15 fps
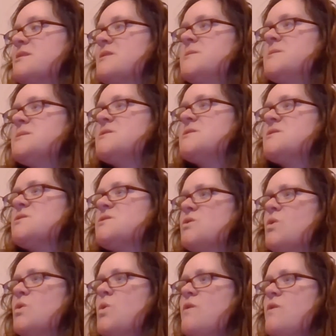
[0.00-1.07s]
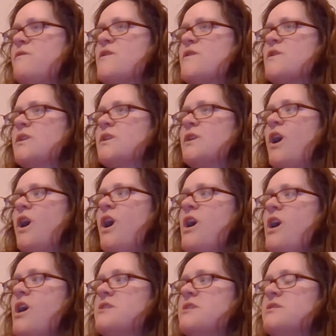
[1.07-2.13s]
it was so fucking
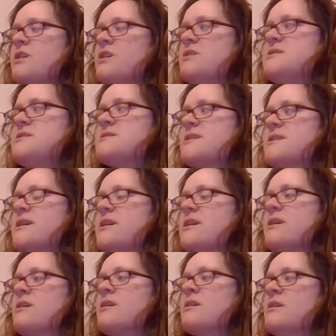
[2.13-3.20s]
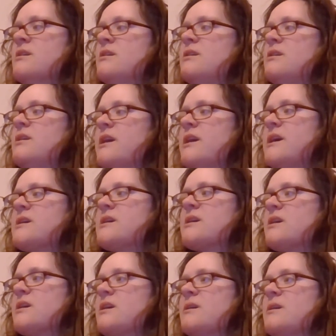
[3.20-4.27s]
hard, honestly. Like,
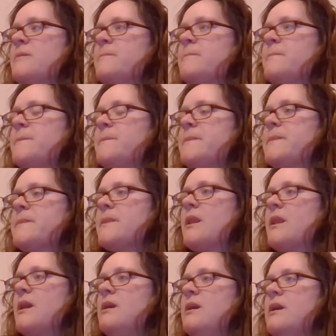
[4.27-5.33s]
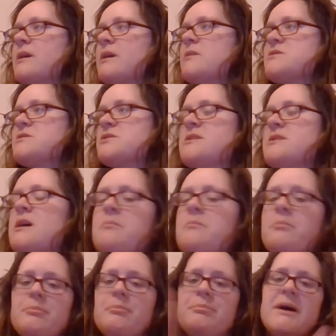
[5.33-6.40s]
it was just like,
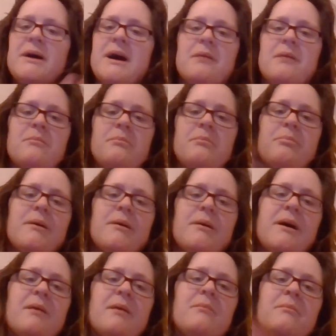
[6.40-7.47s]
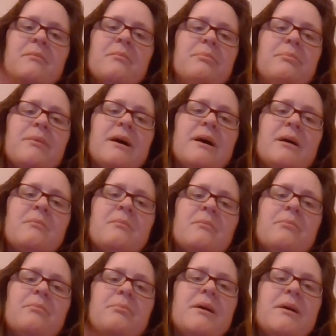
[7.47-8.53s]
bam, bam, bam,
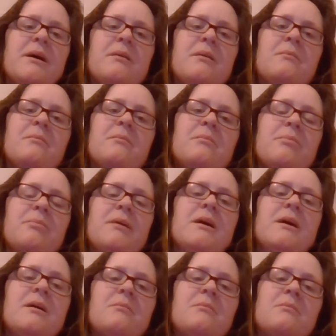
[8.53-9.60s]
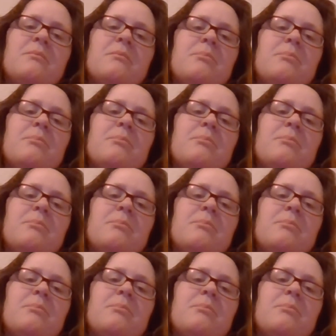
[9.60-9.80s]
bam, bam,